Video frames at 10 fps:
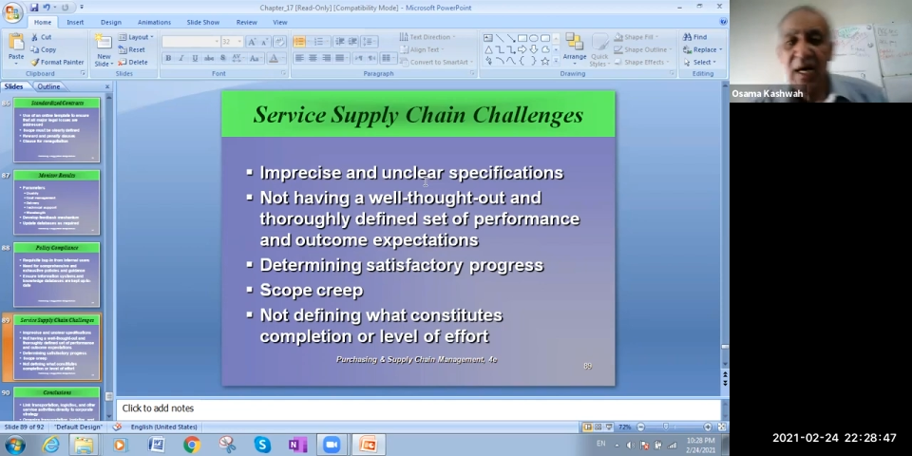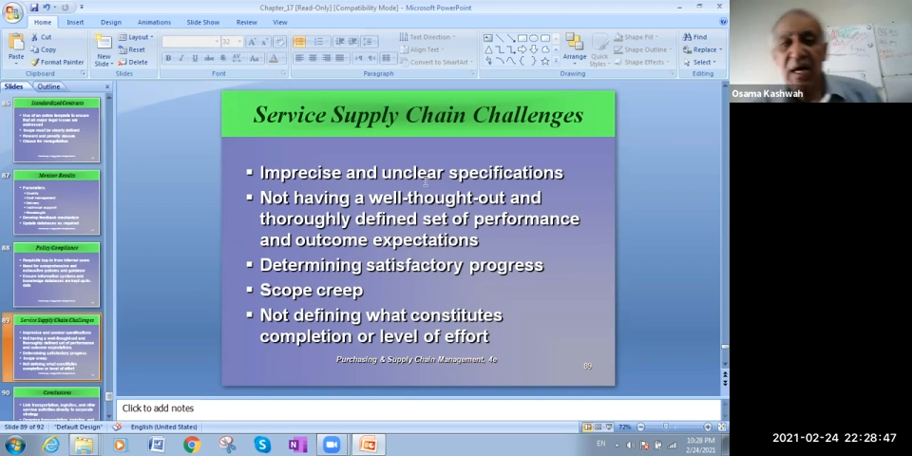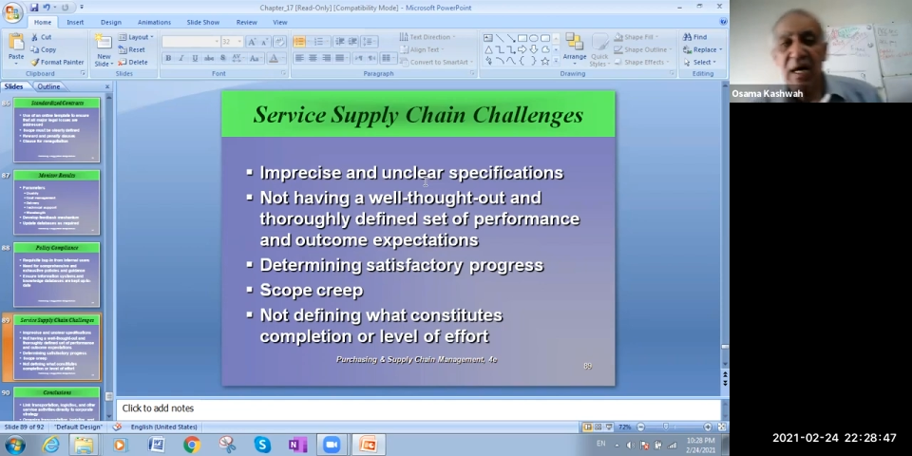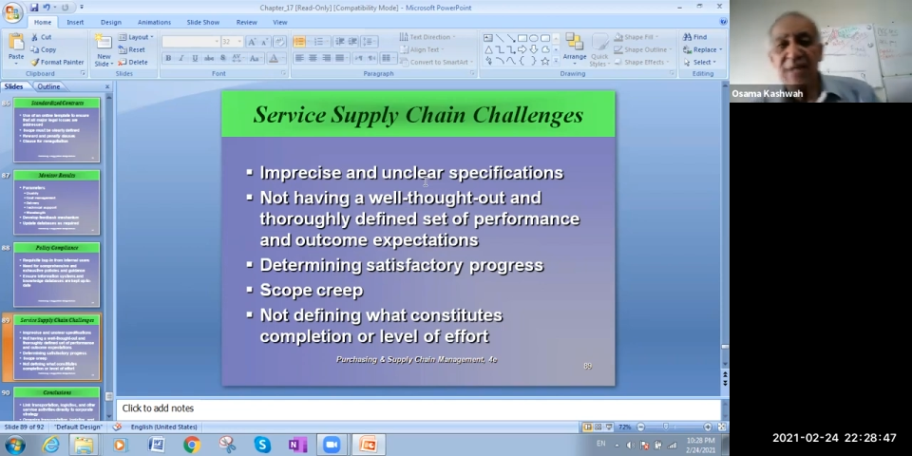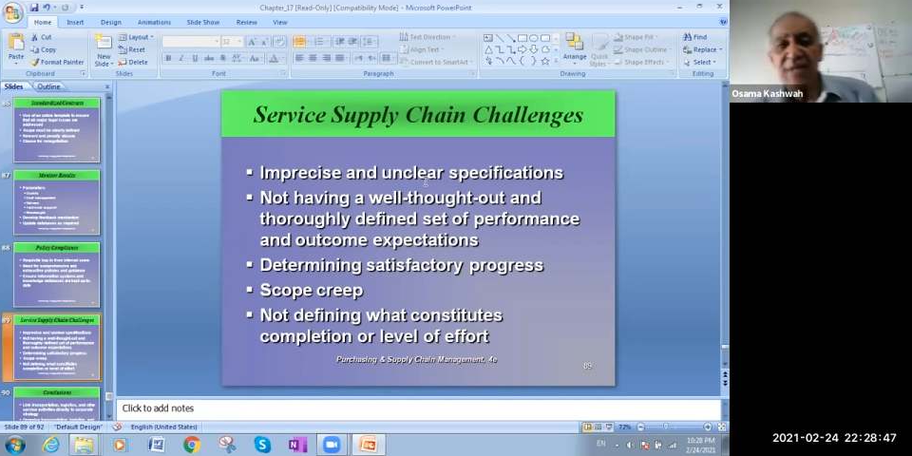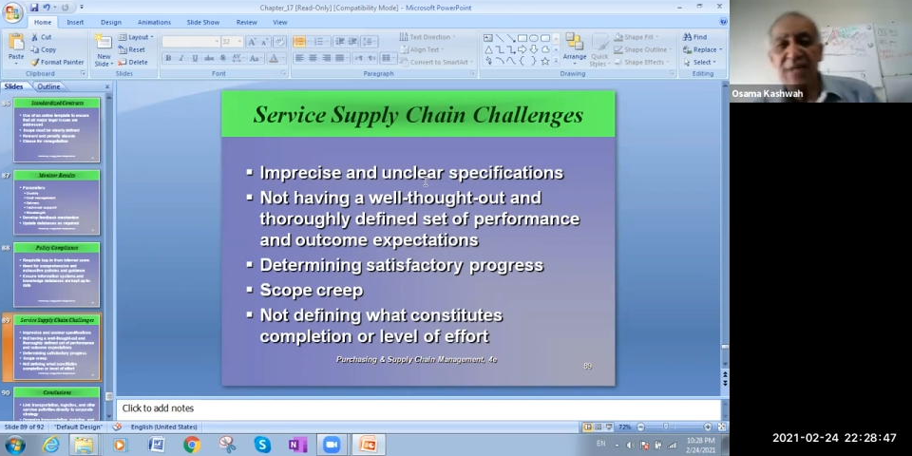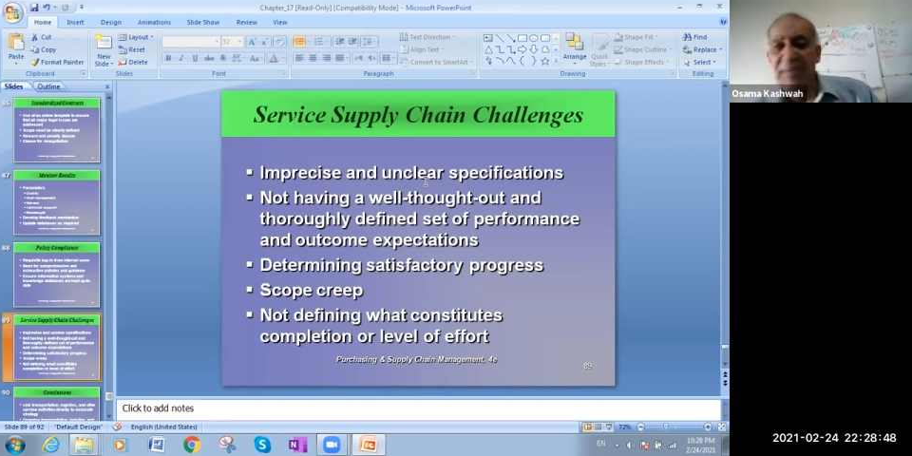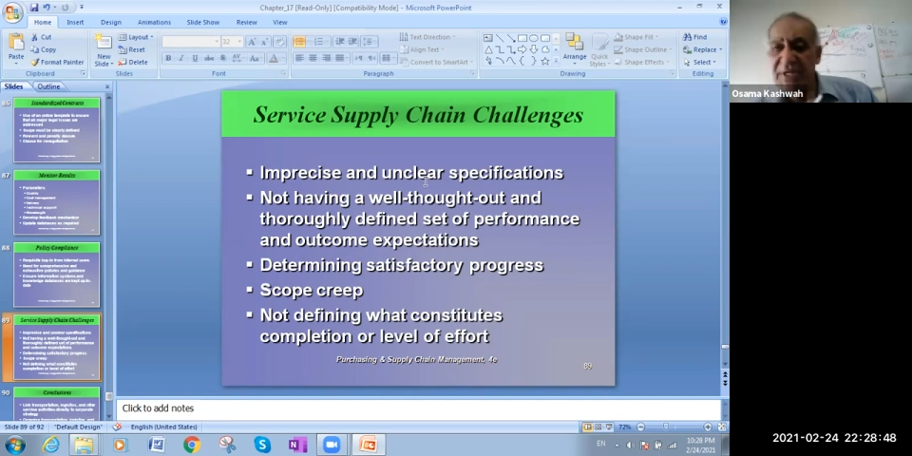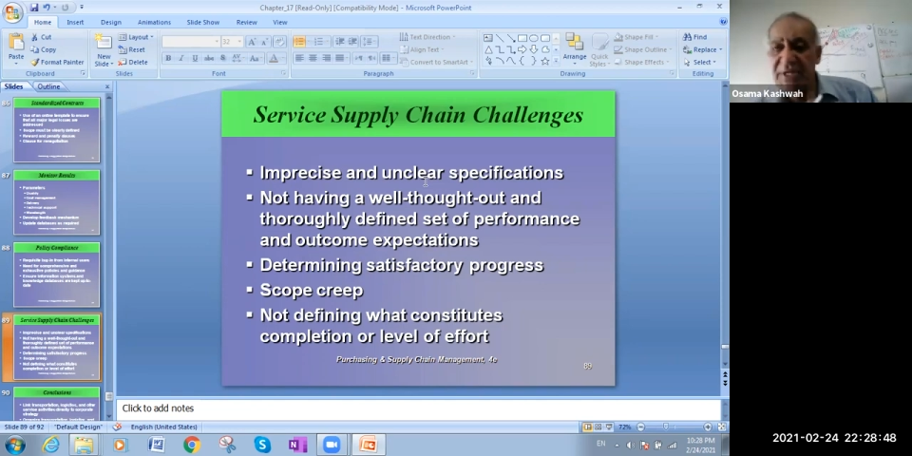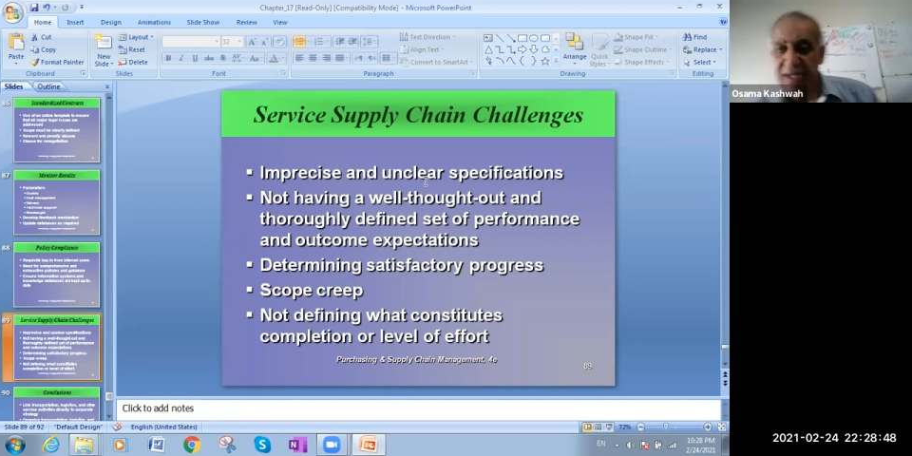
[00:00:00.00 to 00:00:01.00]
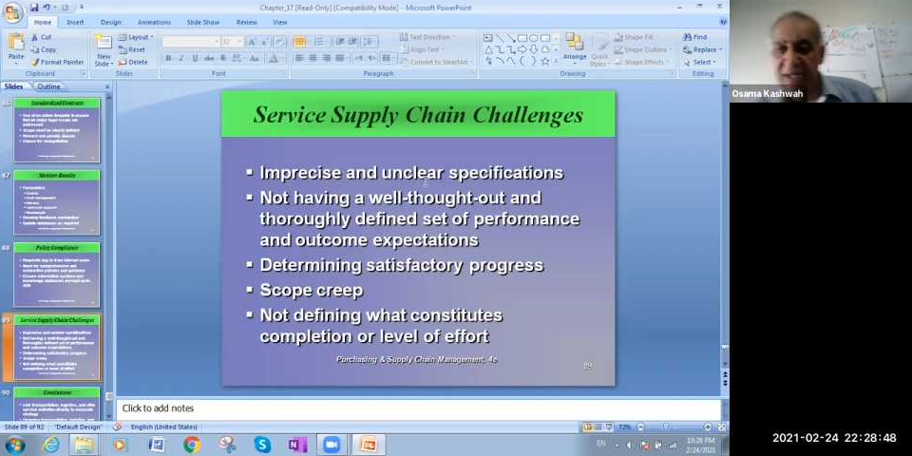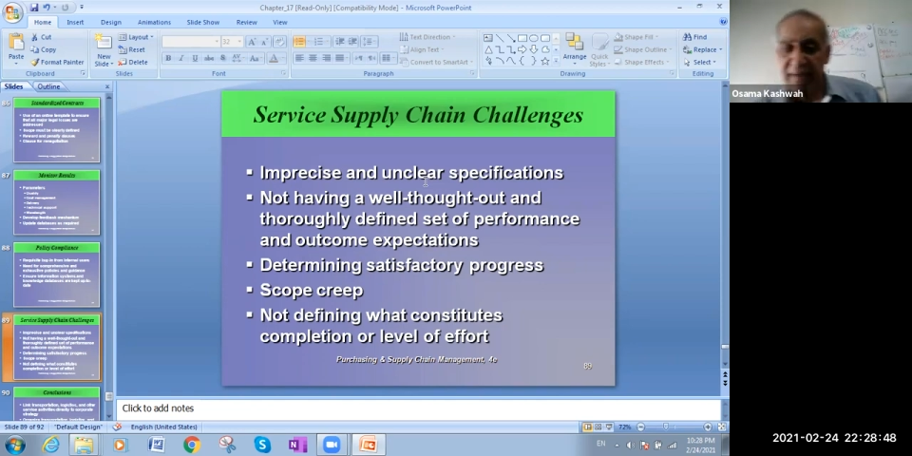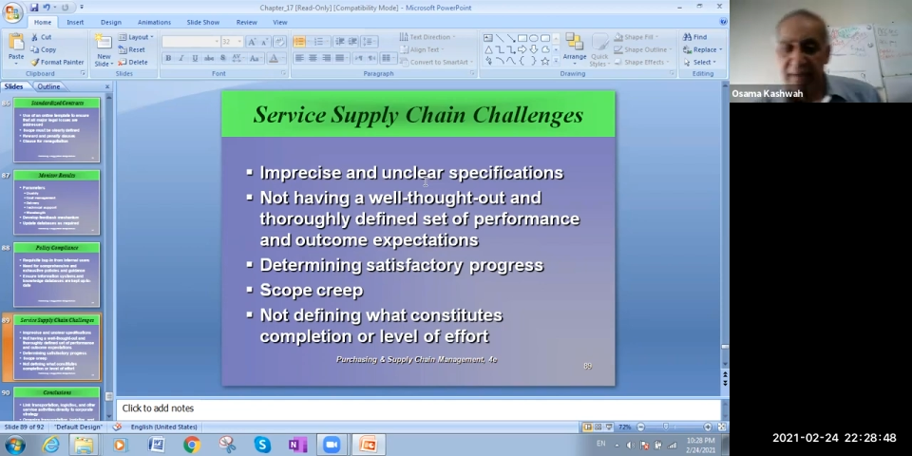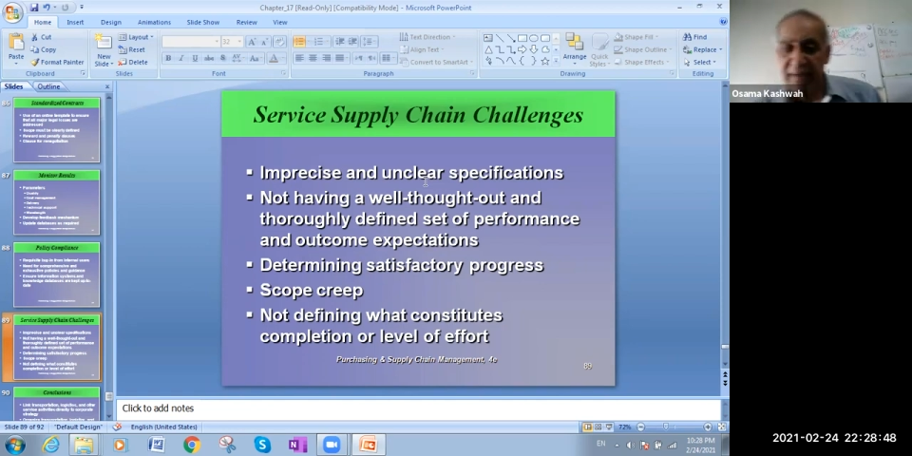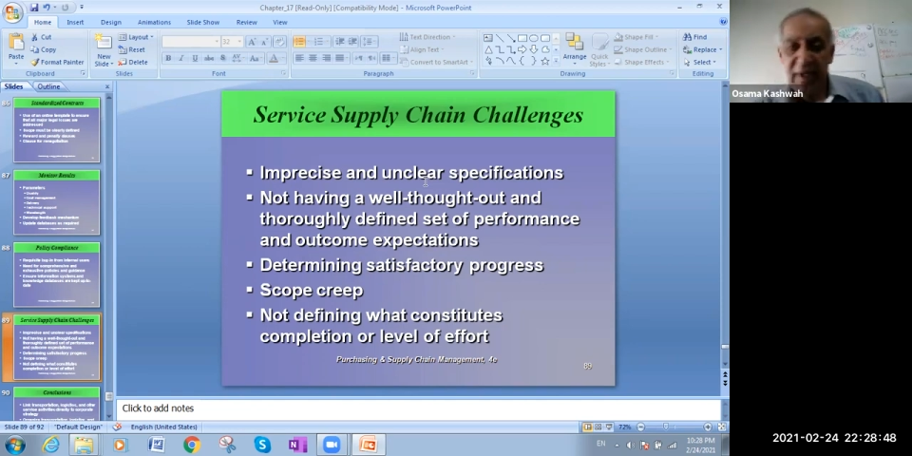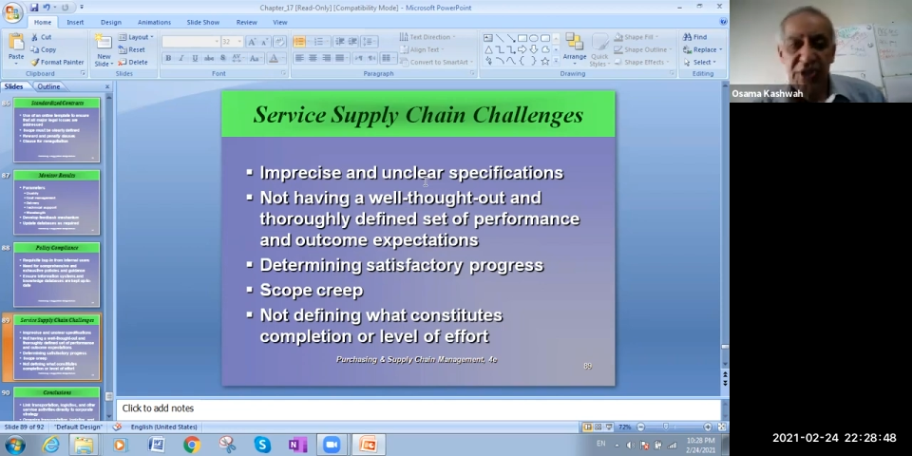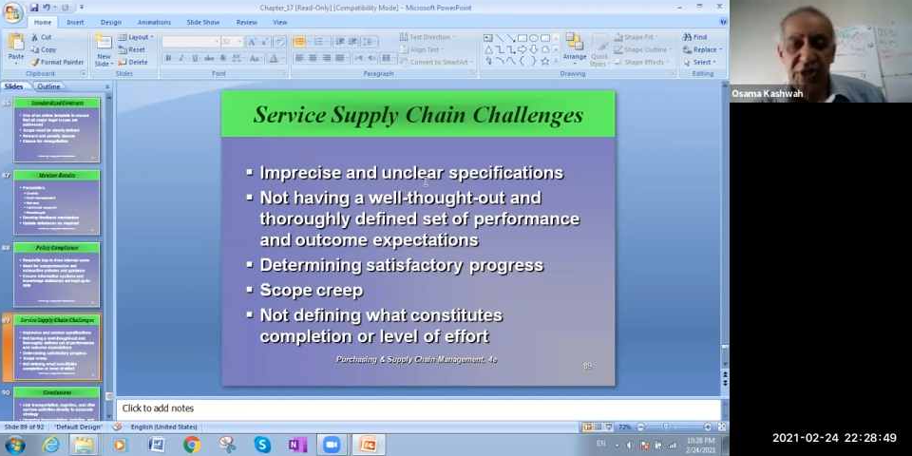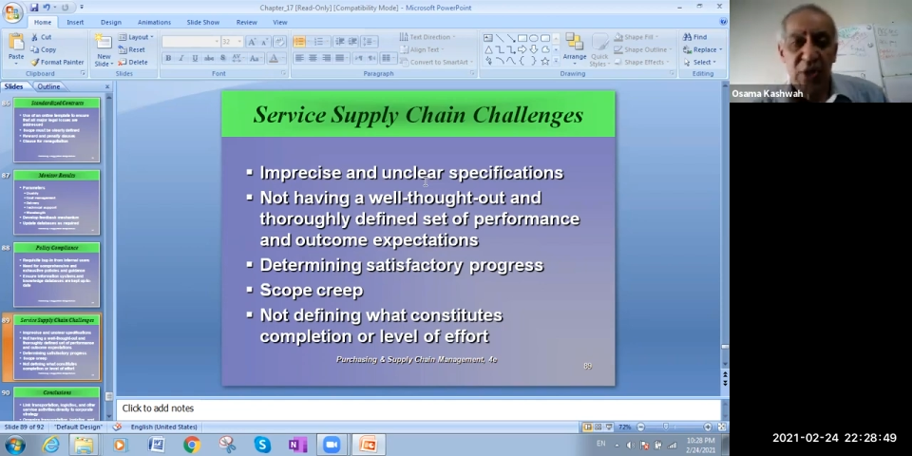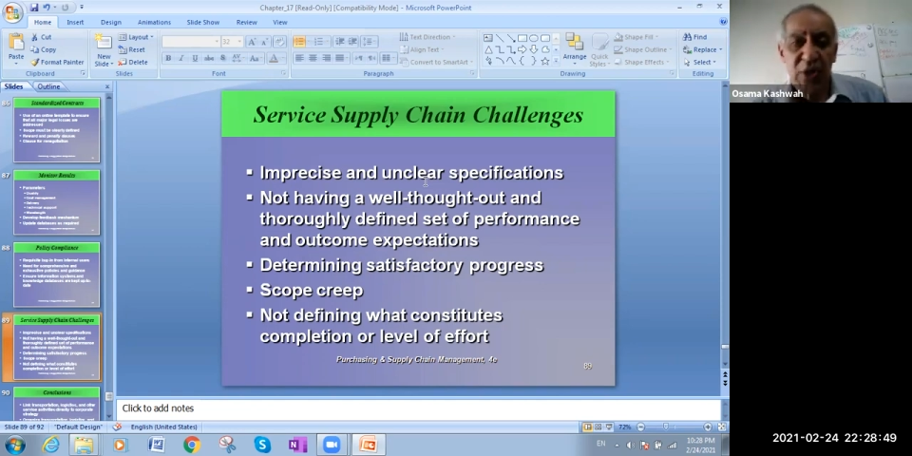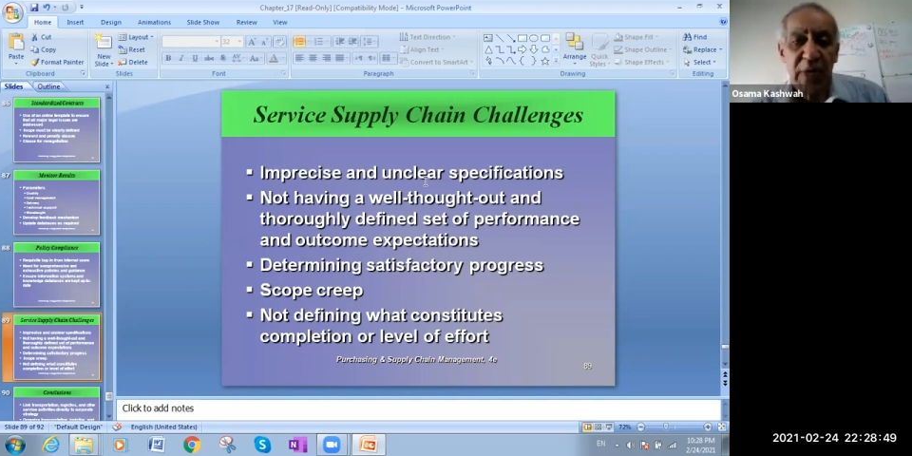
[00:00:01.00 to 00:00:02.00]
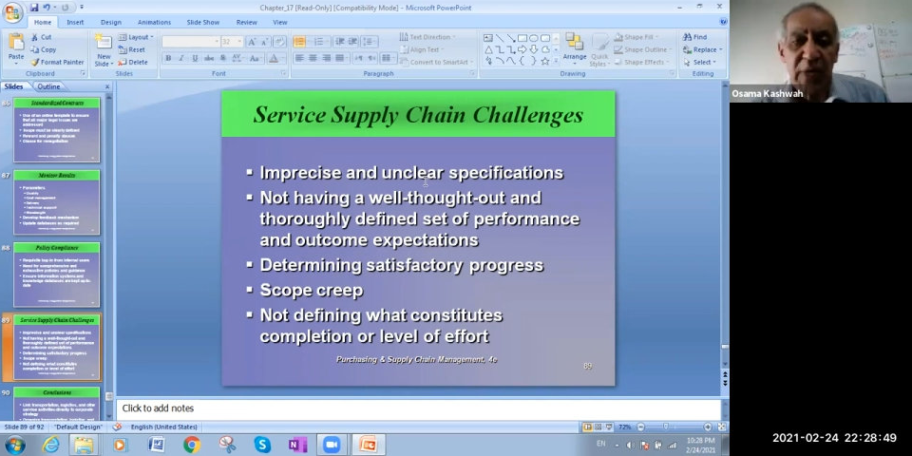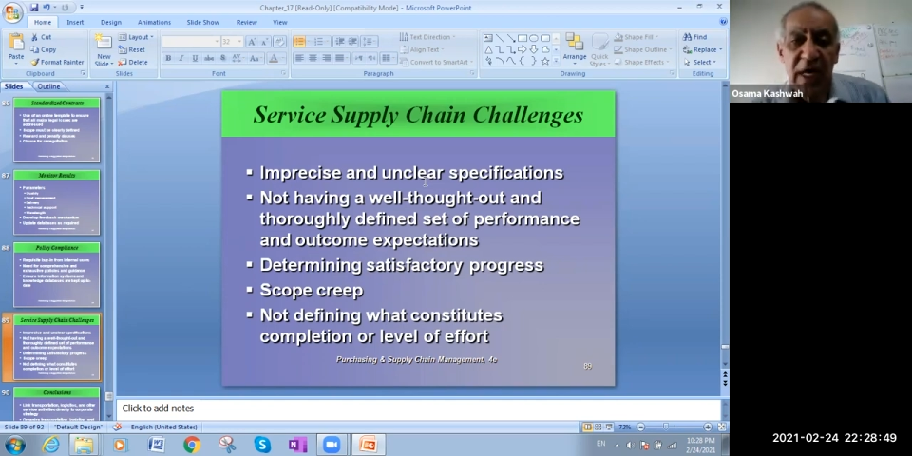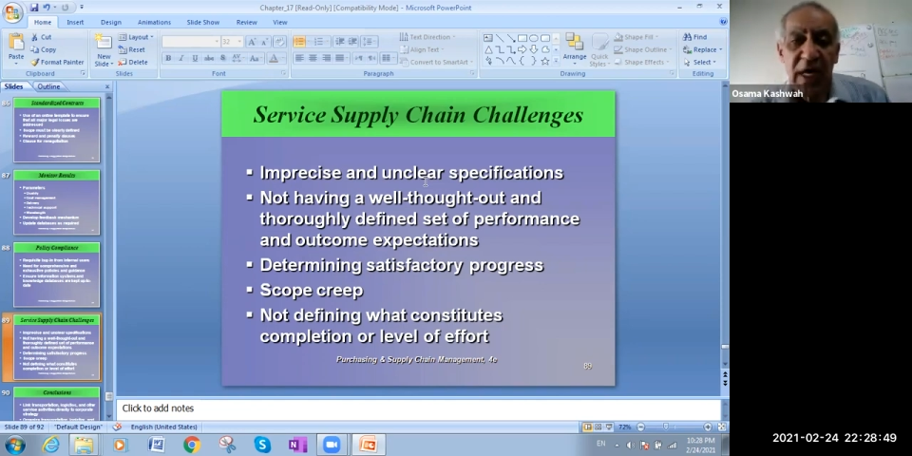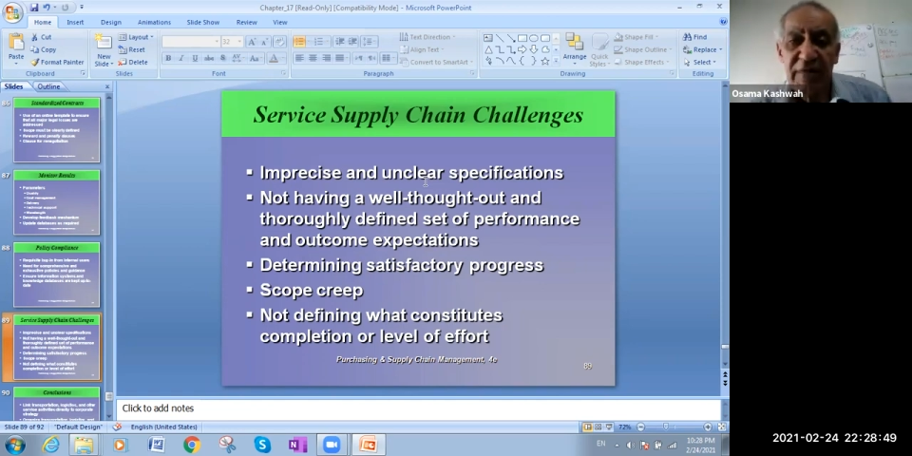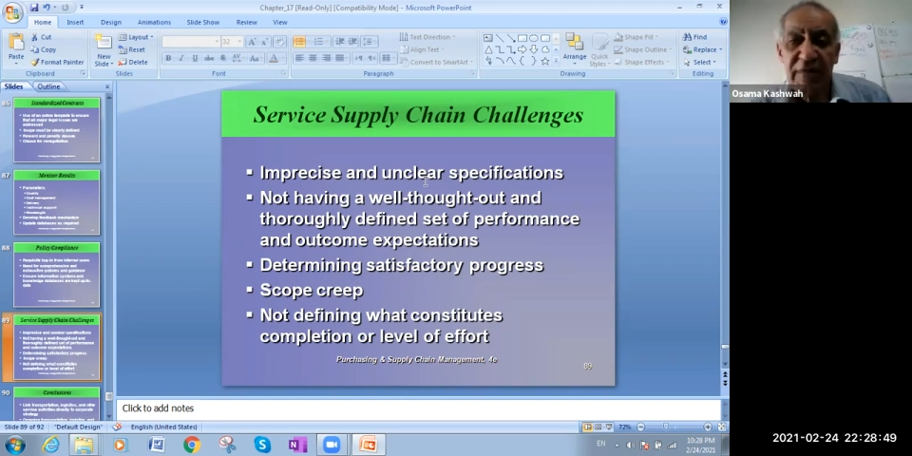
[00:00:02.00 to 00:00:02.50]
supply chain. So we have